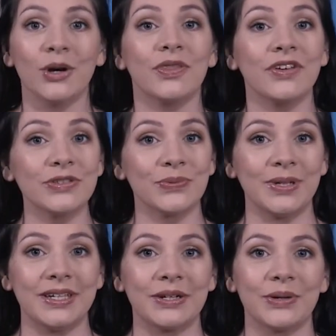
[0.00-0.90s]
This
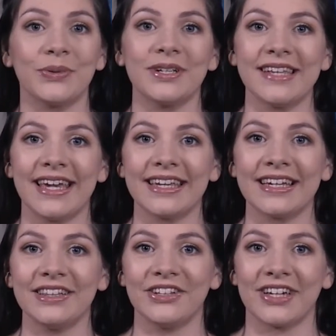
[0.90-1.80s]
week, we're taking
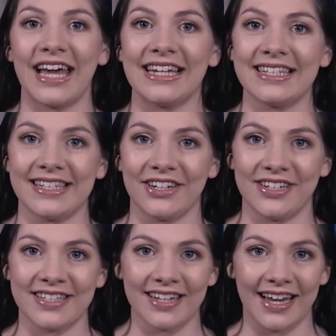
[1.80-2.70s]
a look at a
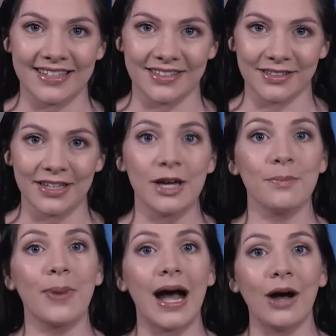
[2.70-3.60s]
series titled
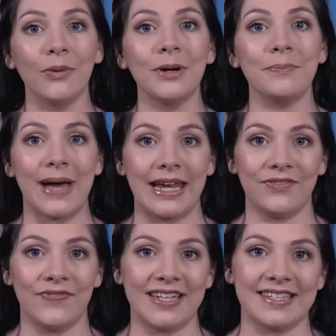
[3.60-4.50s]
Power
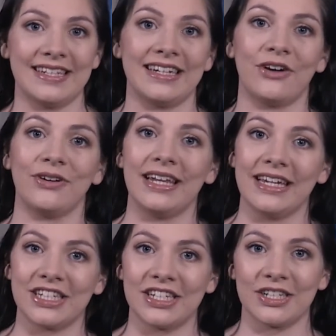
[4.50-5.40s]
Manifests in Our
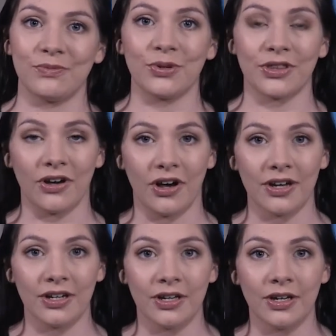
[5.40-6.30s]
Relationship with God.